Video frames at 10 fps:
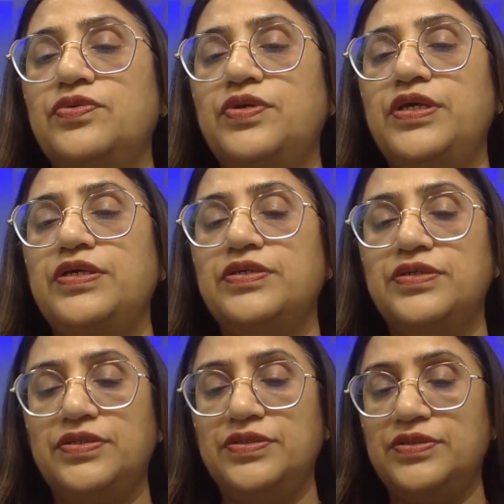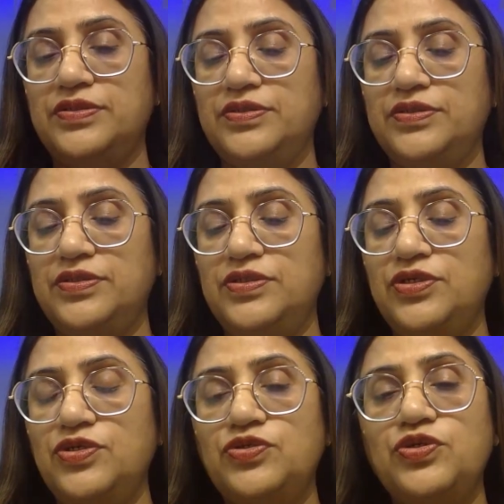Okay.
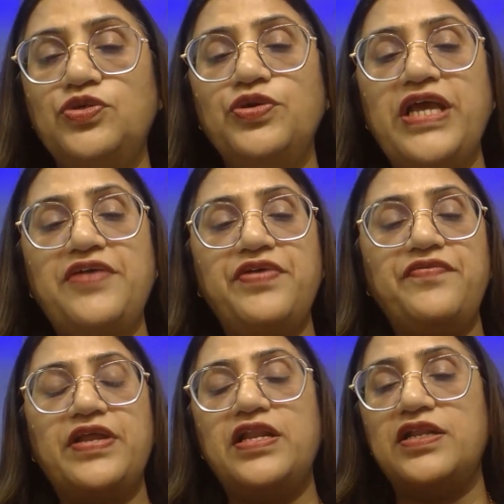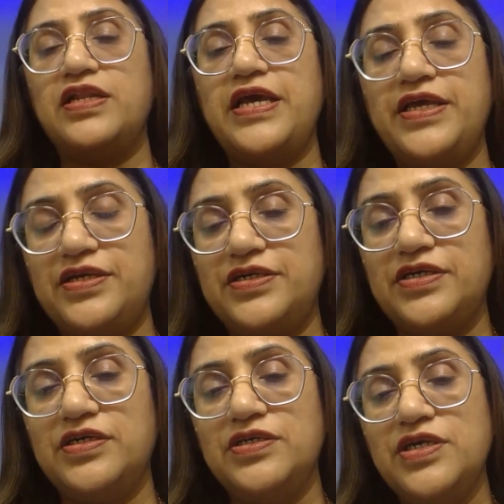So today we will
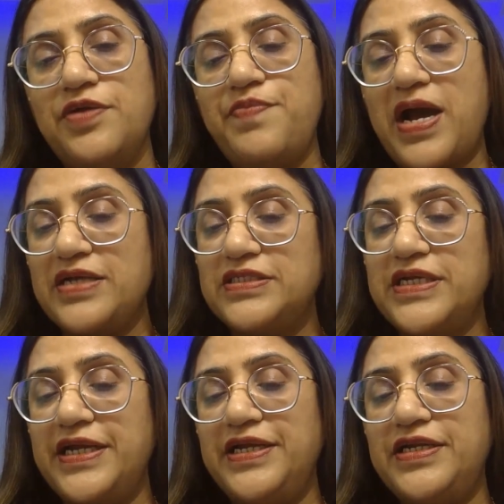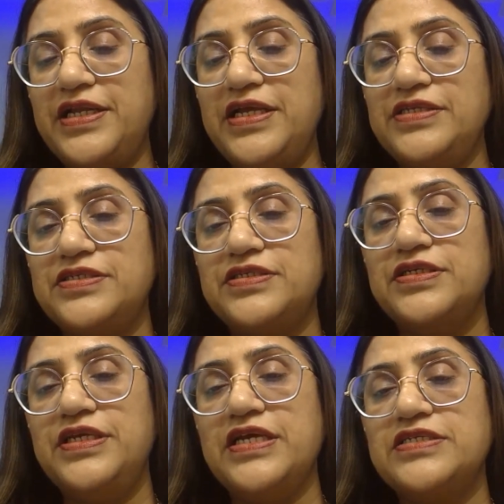pass the entries.
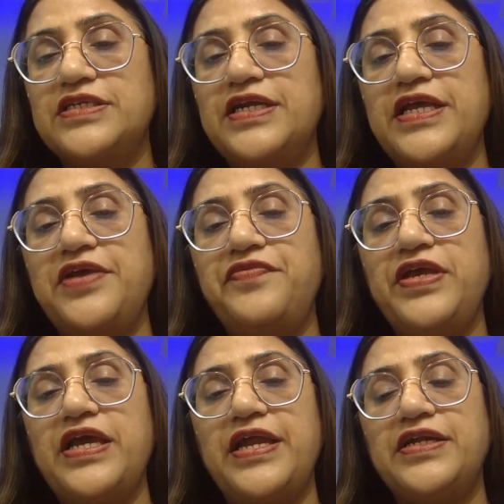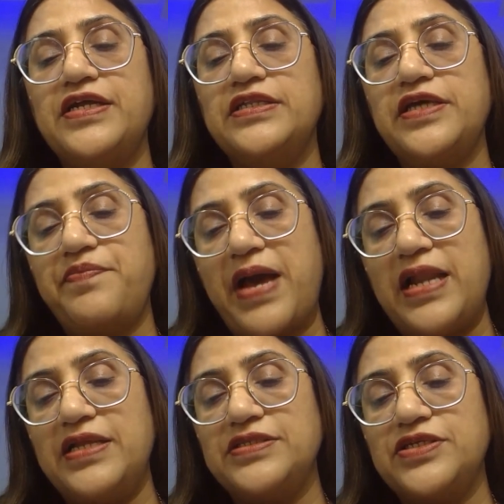Yesterday we entered the
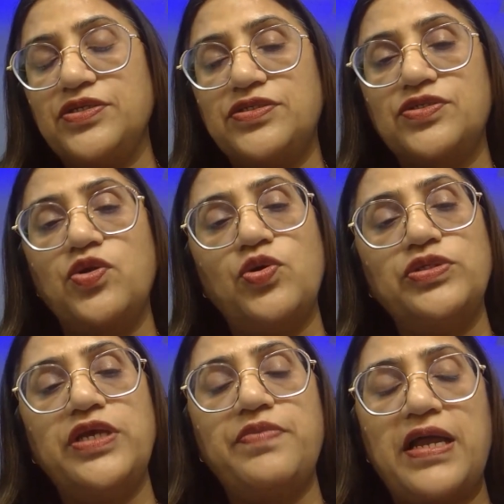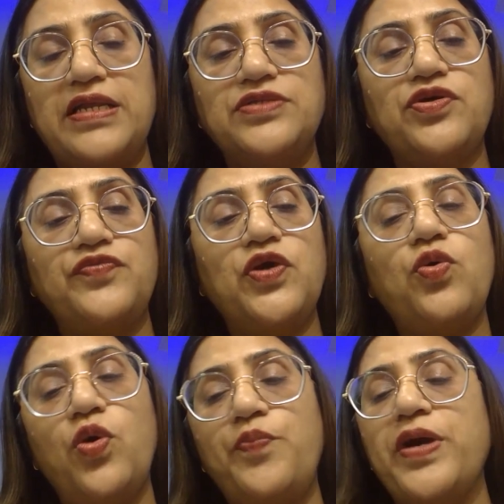balances, closing balance of the
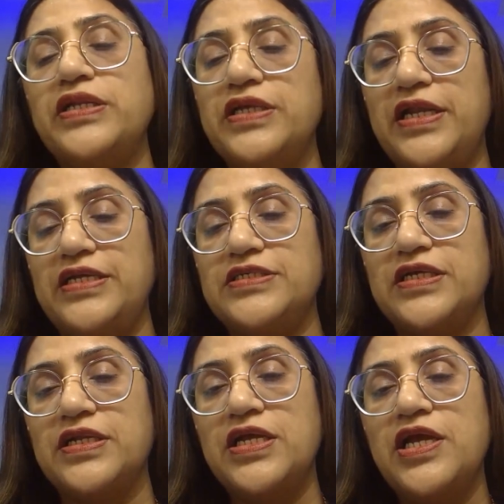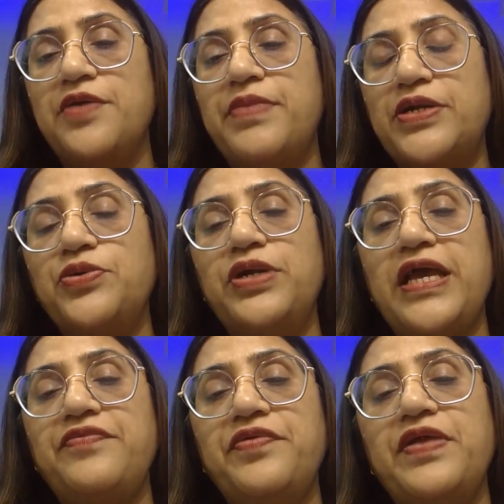open the ledger. But
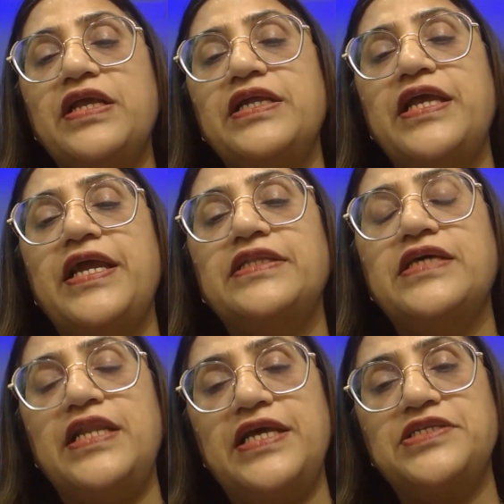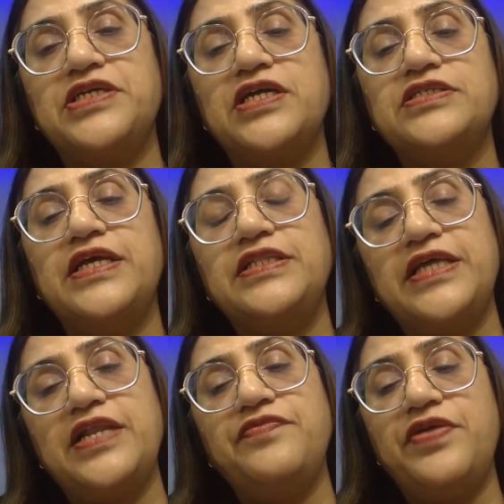today we will create the ledgers and
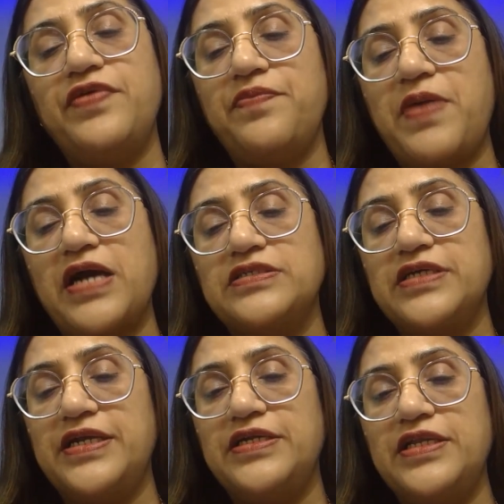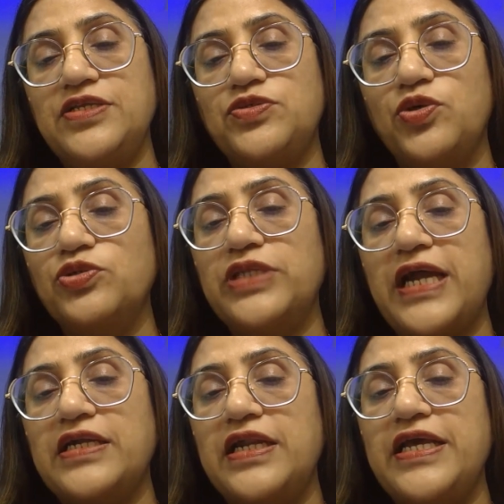then we will pass the entry so
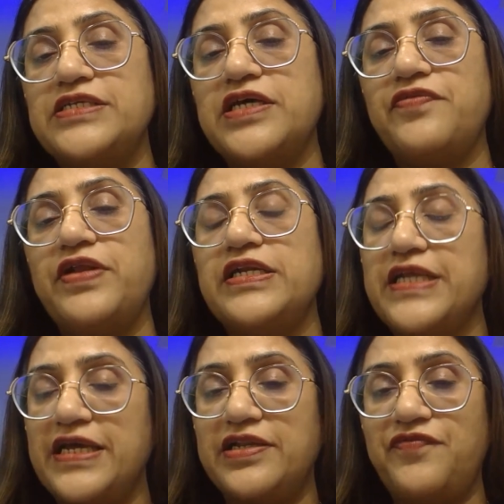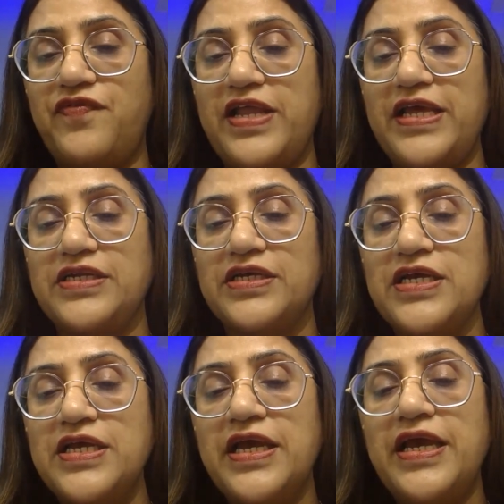that ledger will take reflect
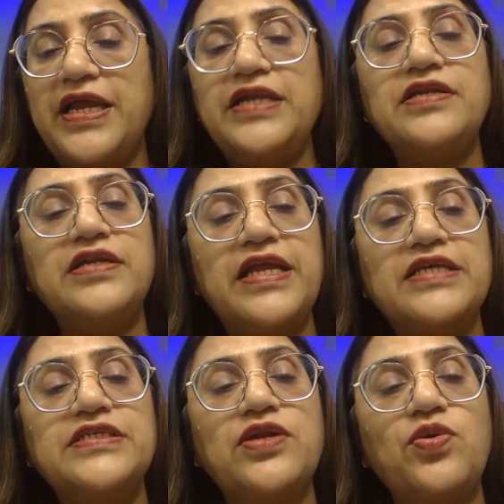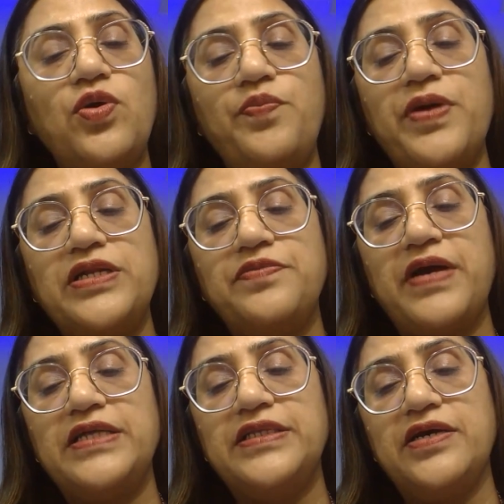and ledger opened
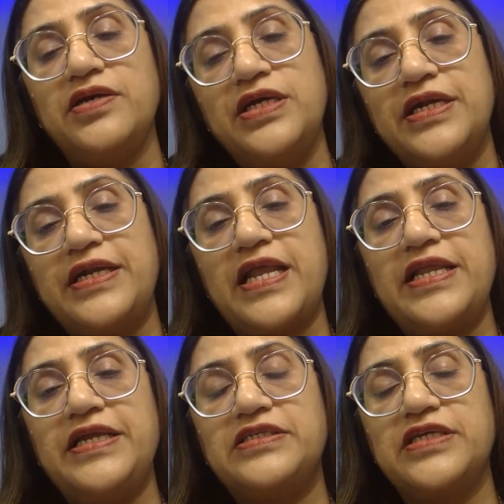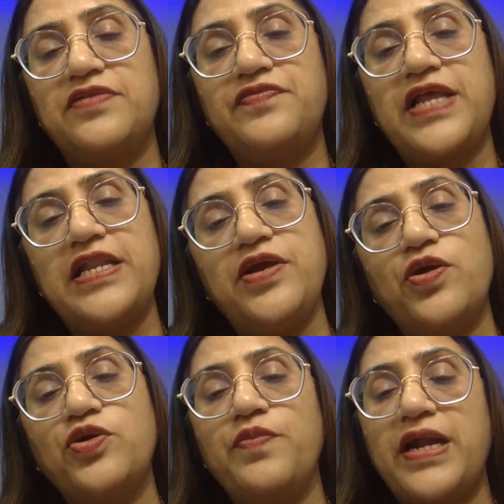by the tally itself. Tally
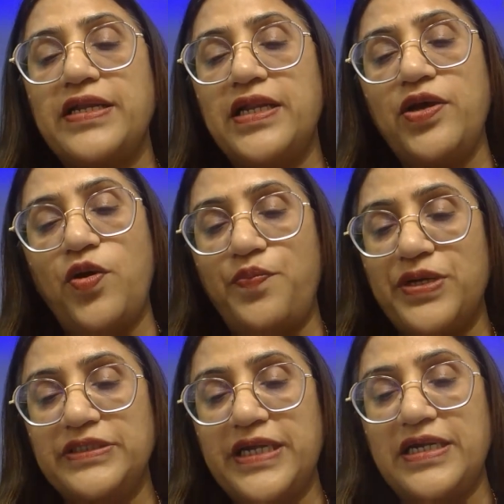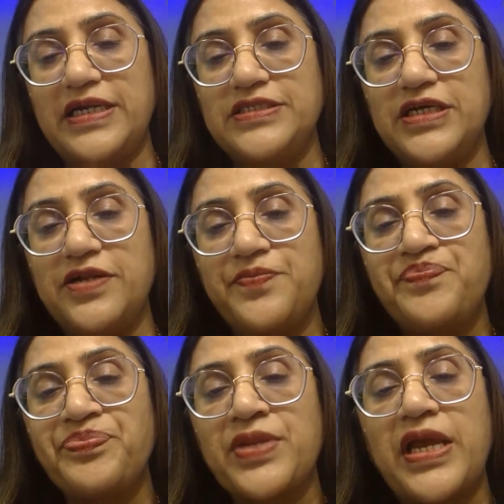automatically open that ledger
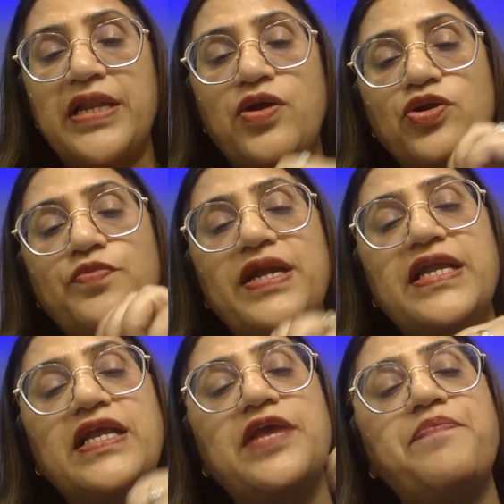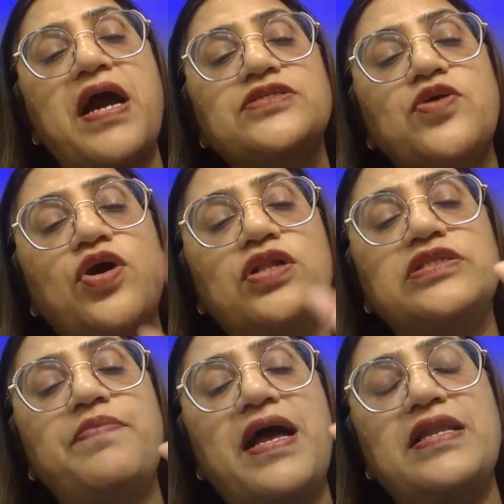and automatically pass all
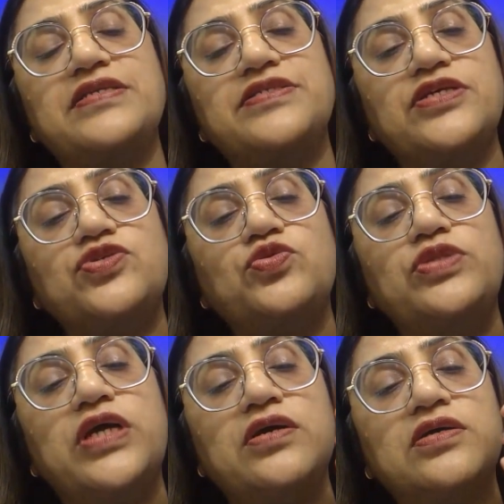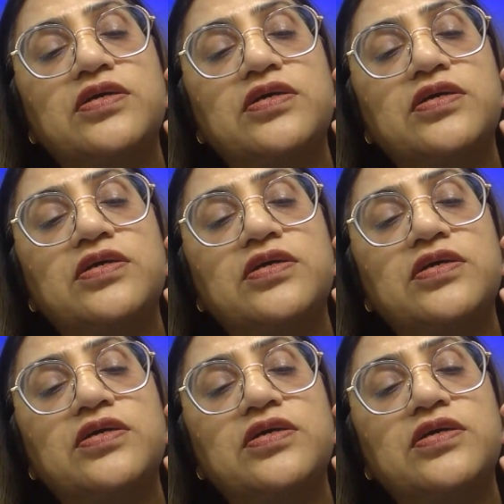the balances to the